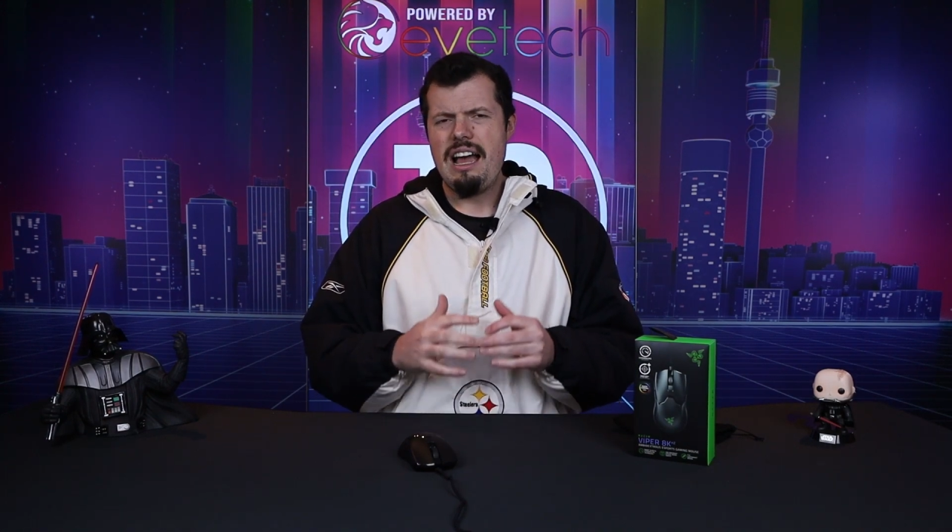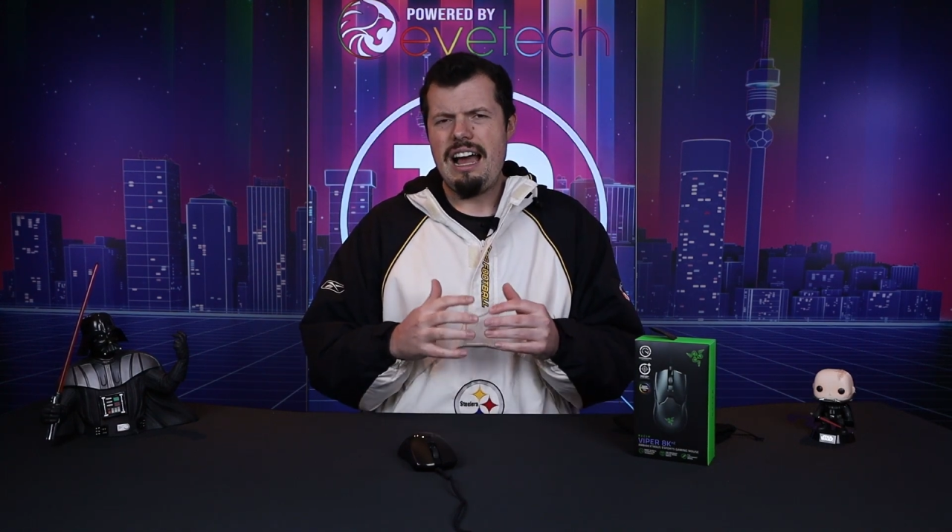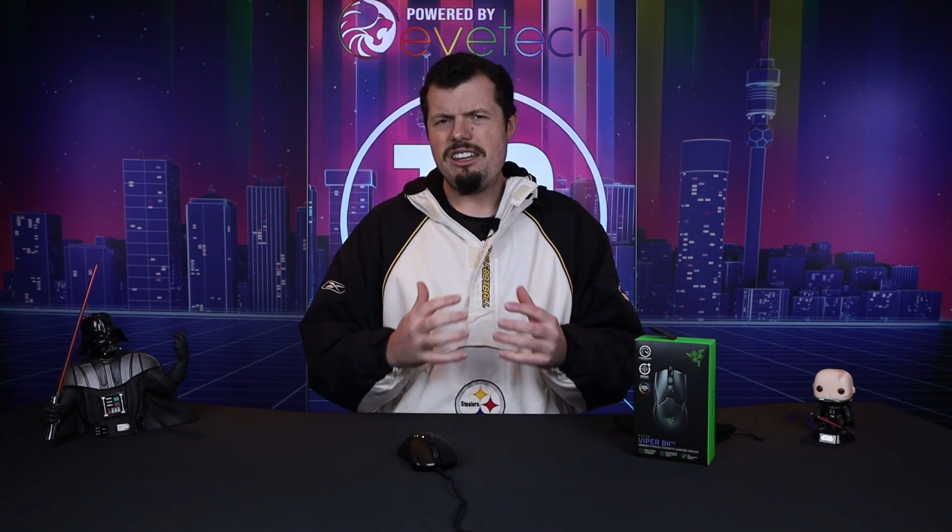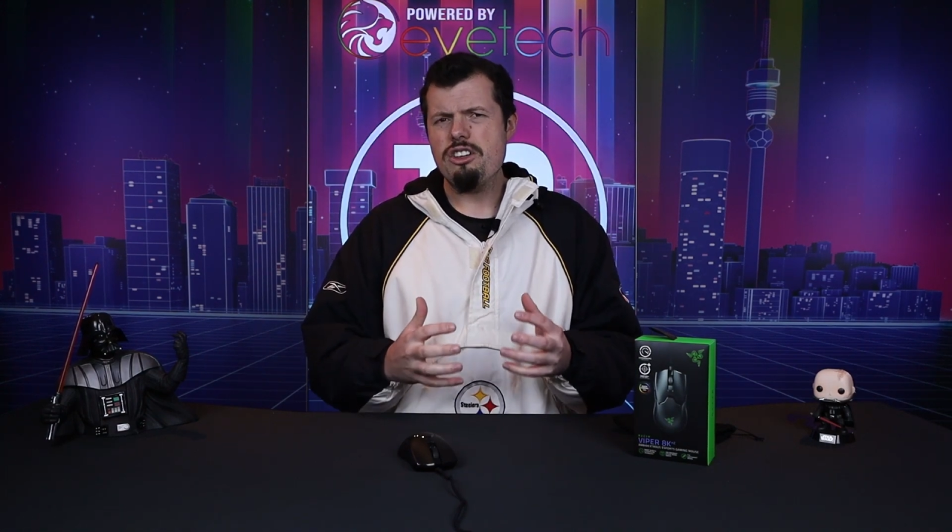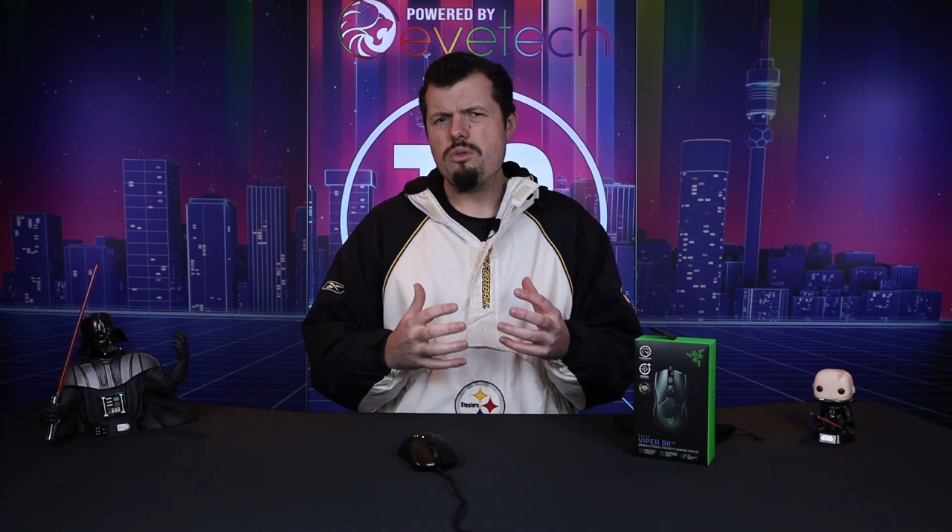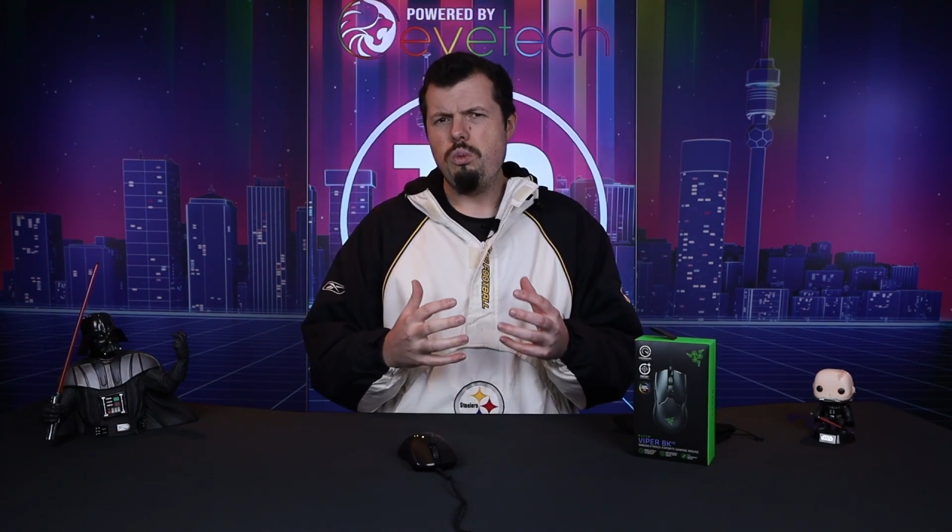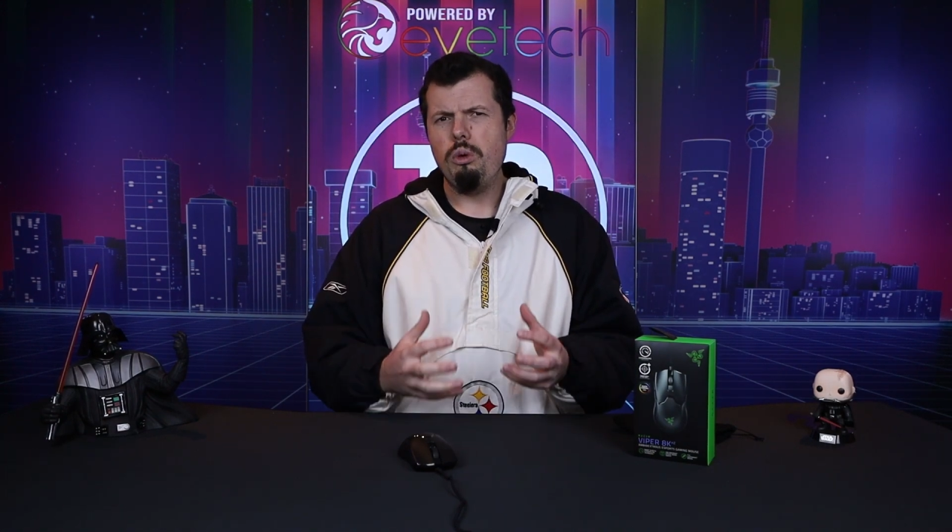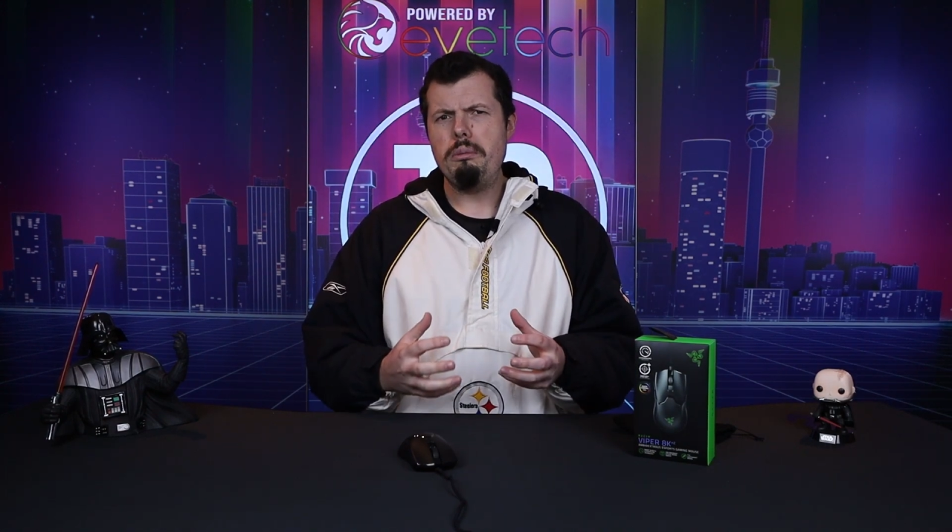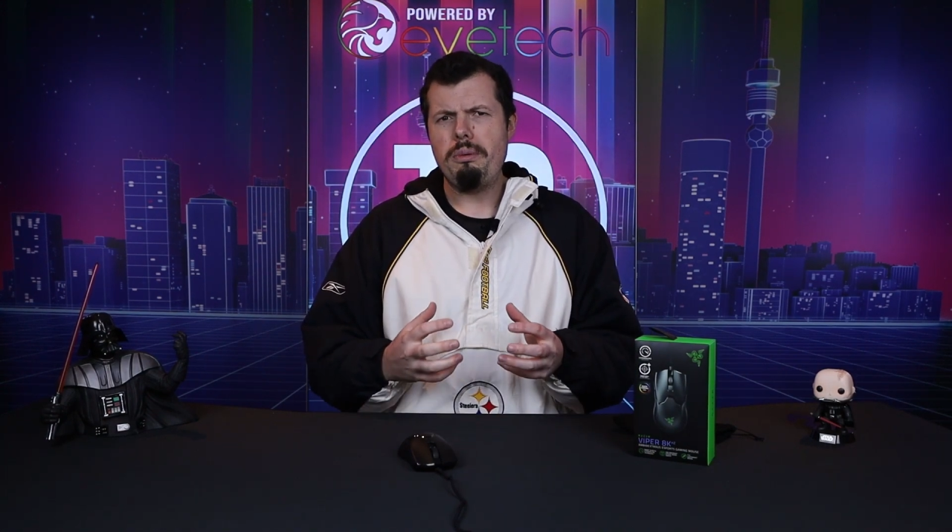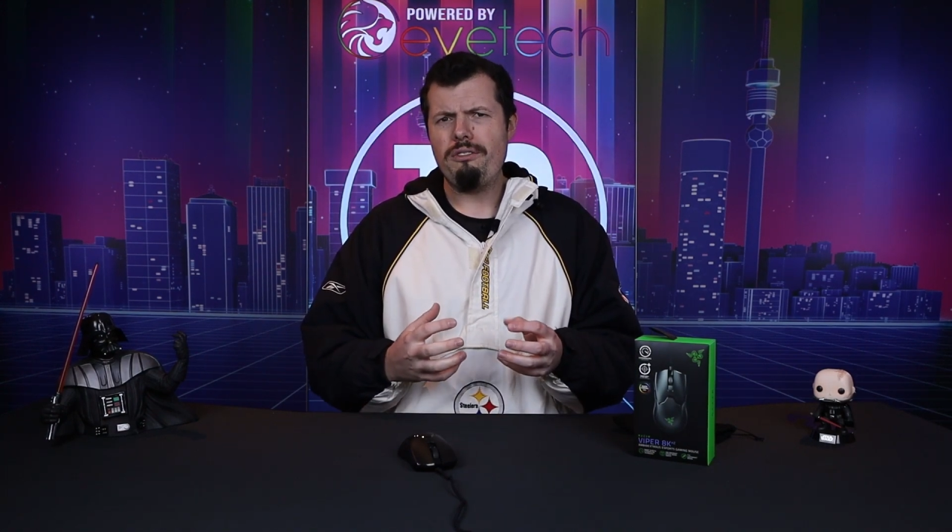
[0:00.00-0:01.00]
I just
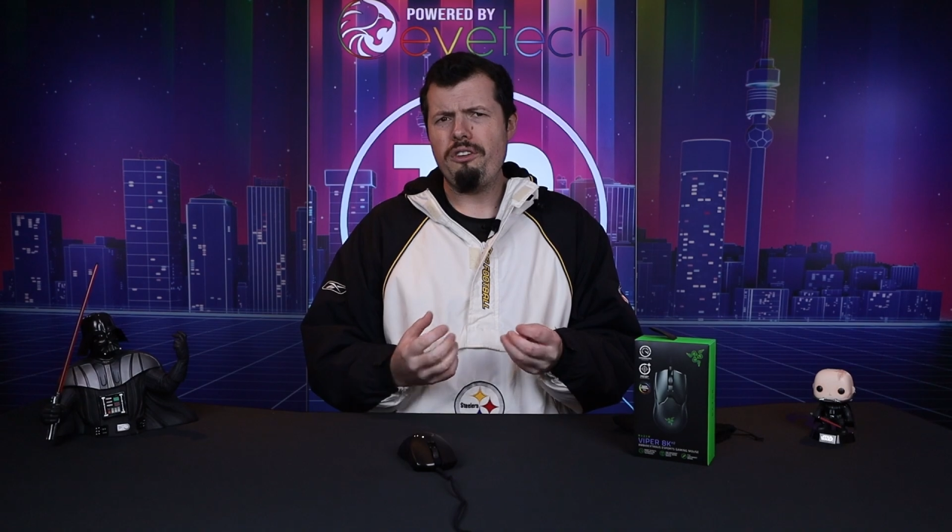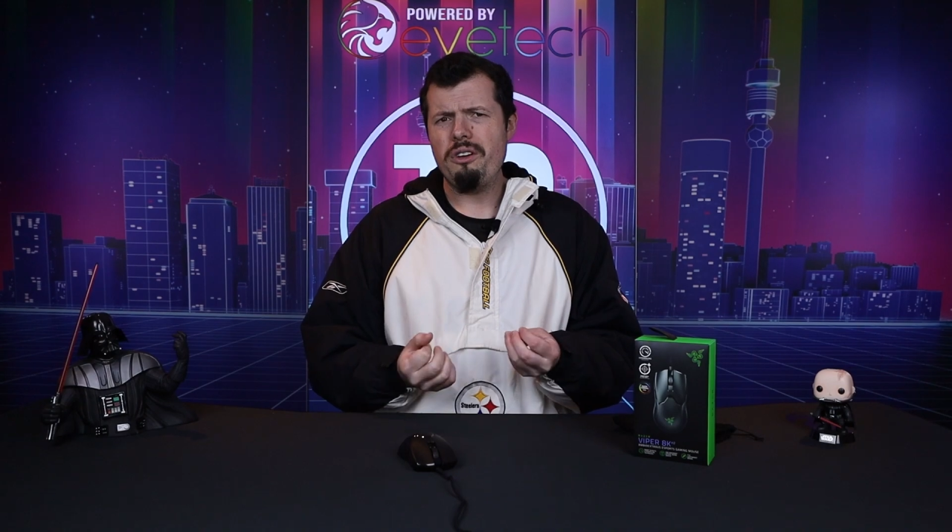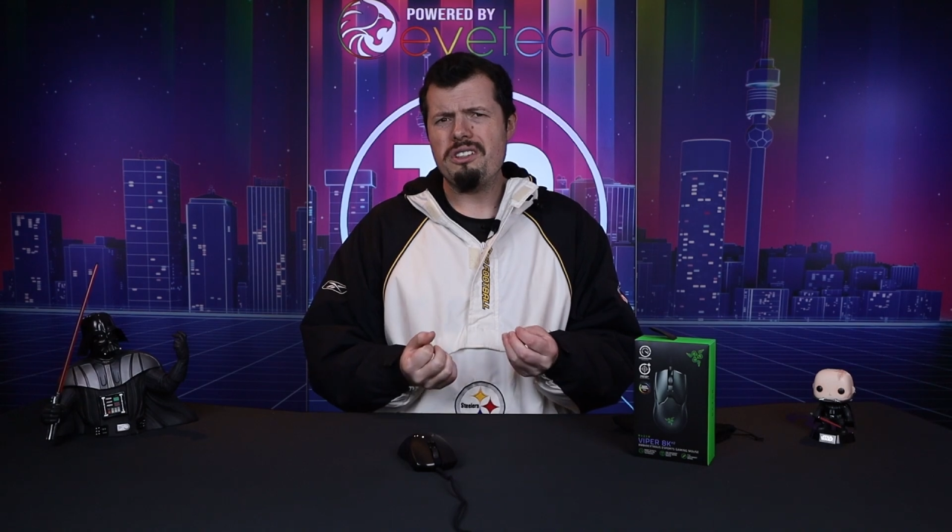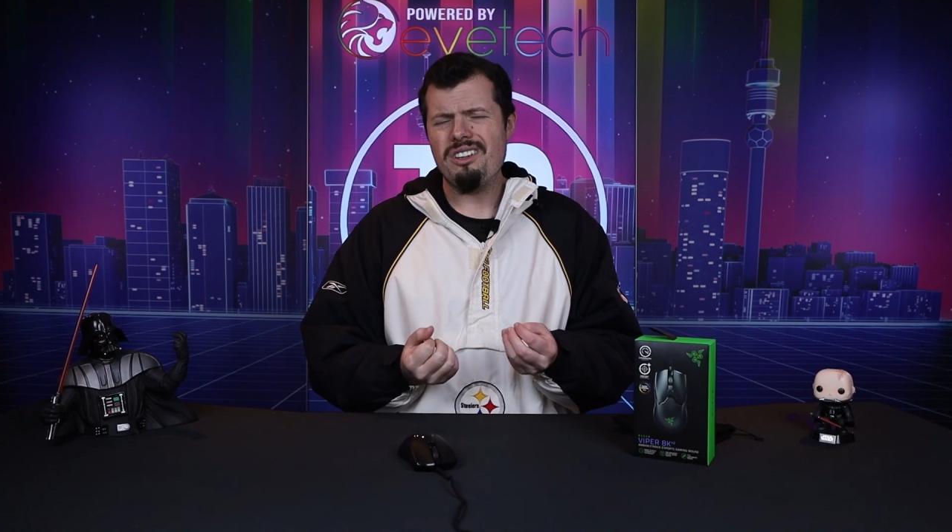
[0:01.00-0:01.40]
would prefer it